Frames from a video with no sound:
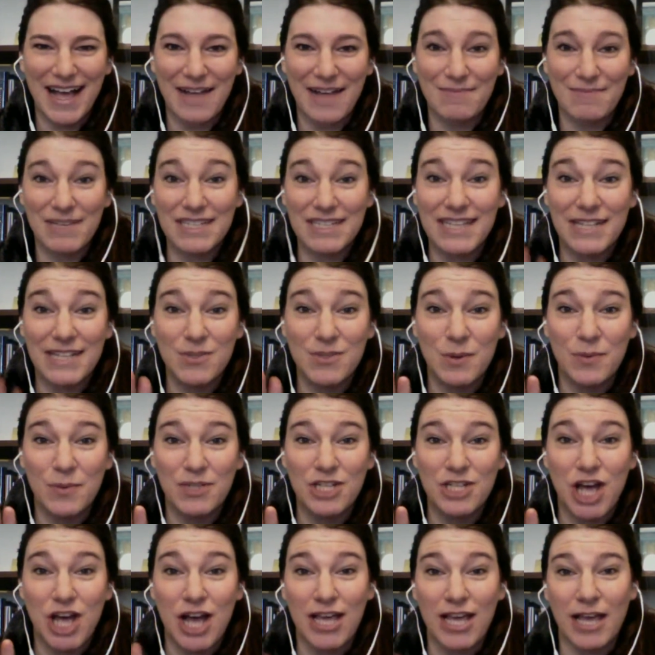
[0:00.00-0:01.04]
because that's what we're
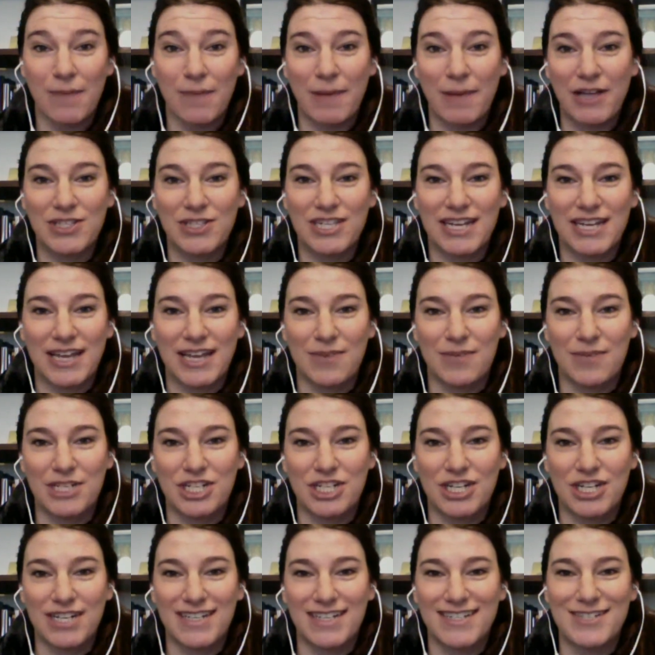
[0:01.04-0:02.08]
talking about today, which
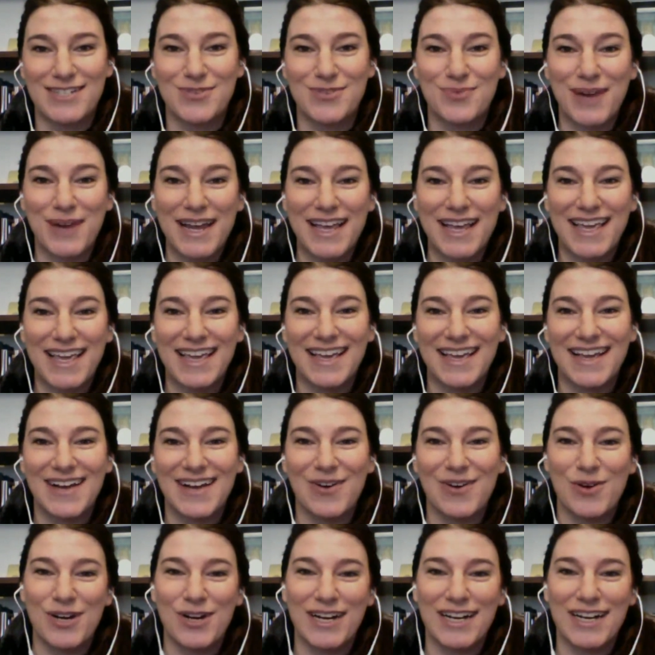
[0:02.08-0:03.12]
is Reiki
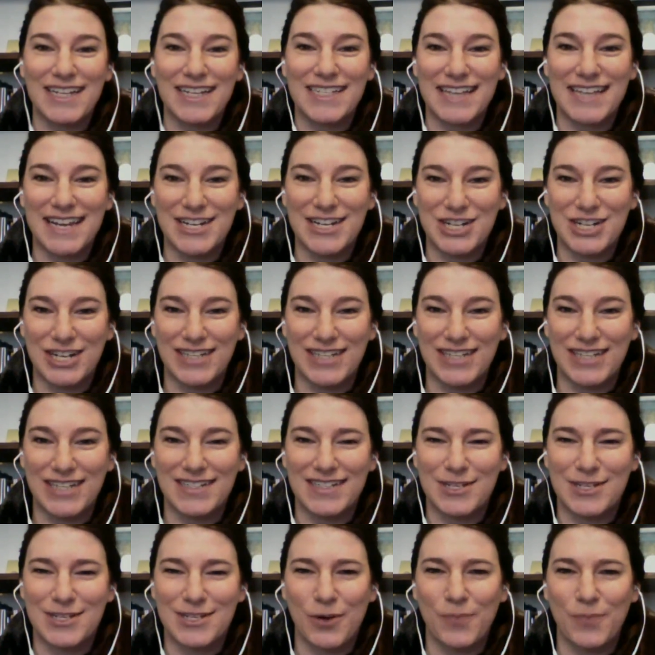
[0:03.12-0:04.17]
organizations.
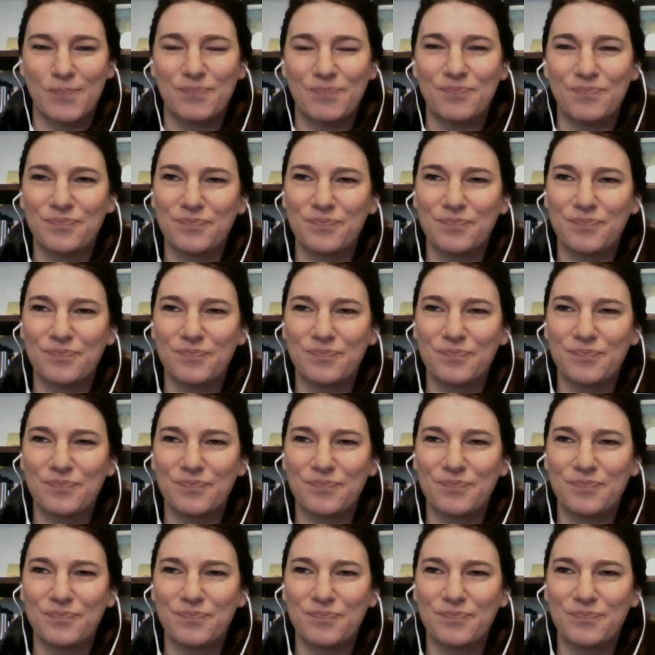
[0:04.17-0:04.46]
So